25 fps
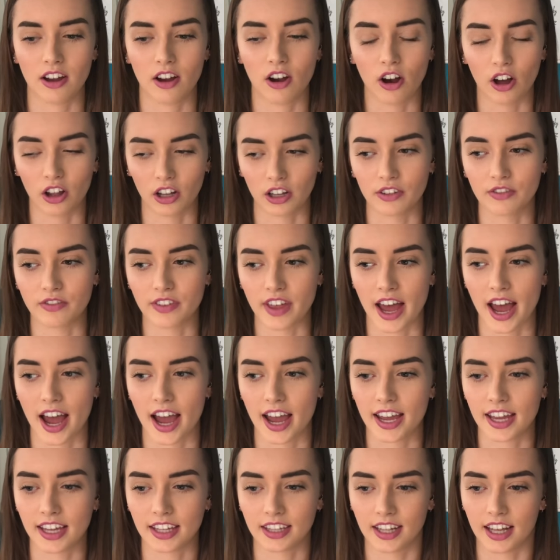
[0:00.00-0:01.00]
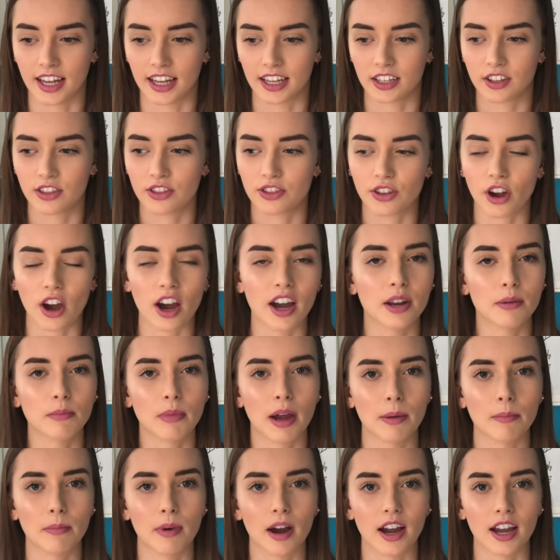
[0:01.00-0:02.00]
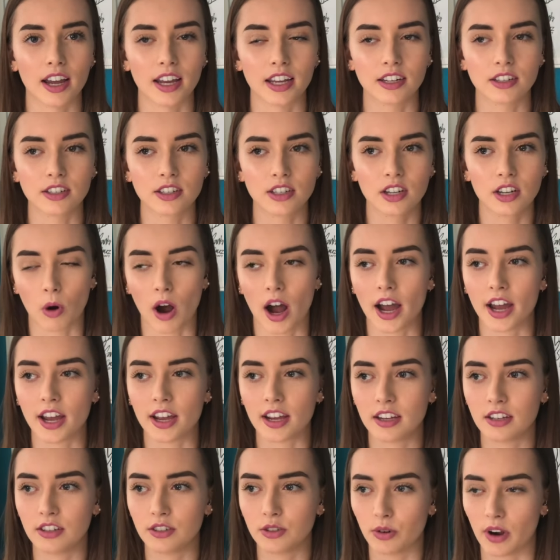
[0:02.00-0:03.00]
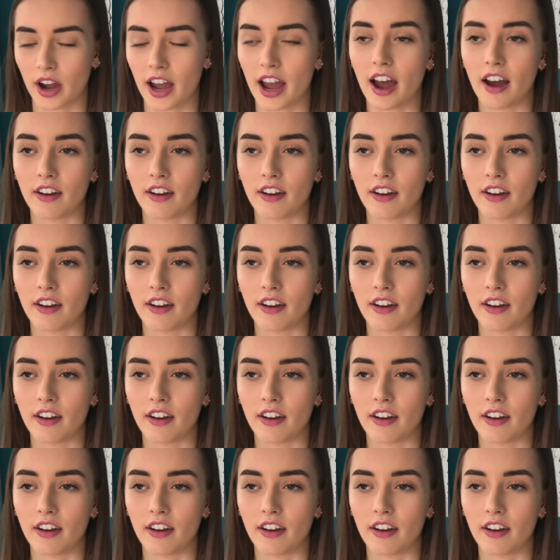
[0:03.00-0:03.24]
all of that and like thought in my mind, why do I